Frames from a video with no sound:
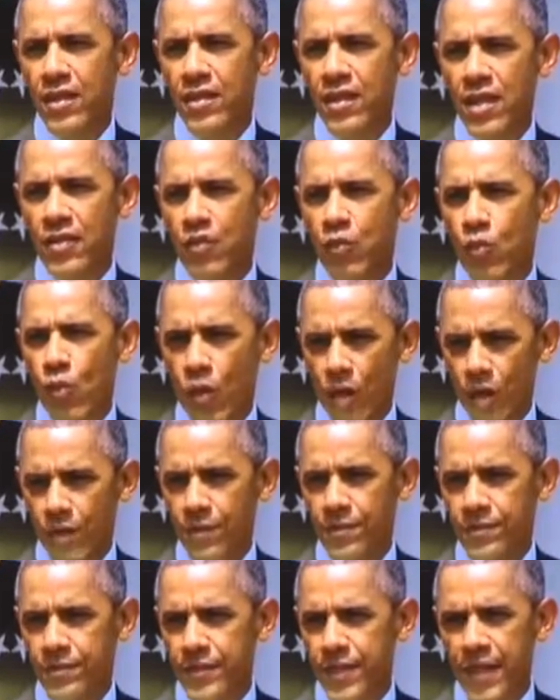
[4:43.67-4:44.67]
doesn't work.
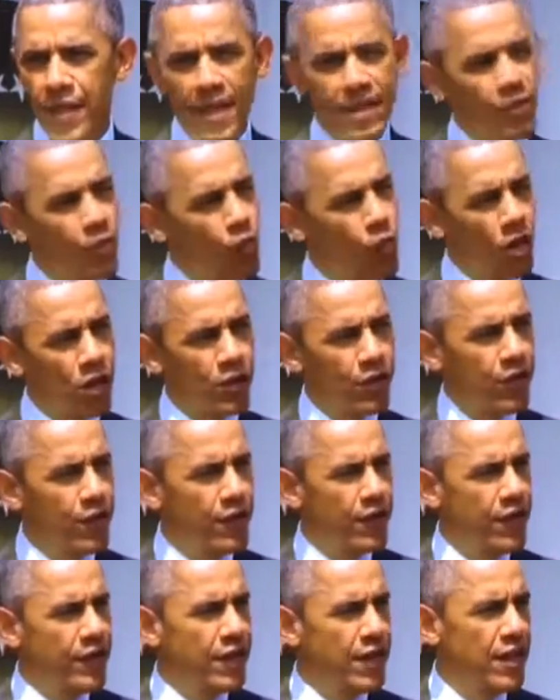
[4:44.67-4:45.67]
It hasn't worked for
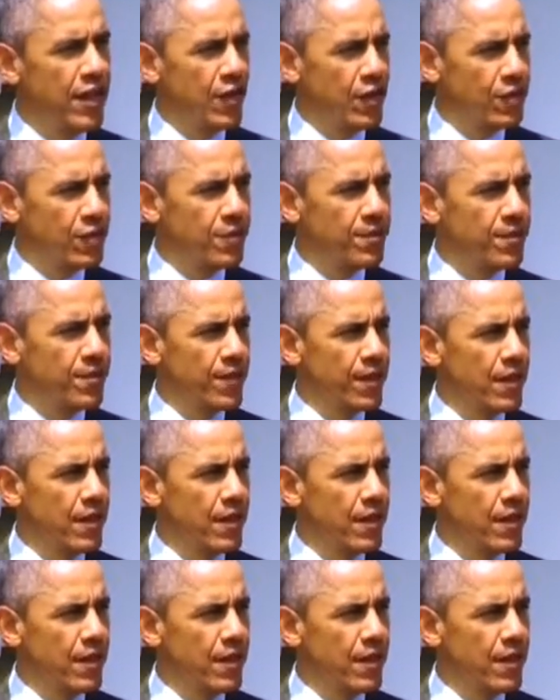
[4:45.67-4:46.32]
50 years.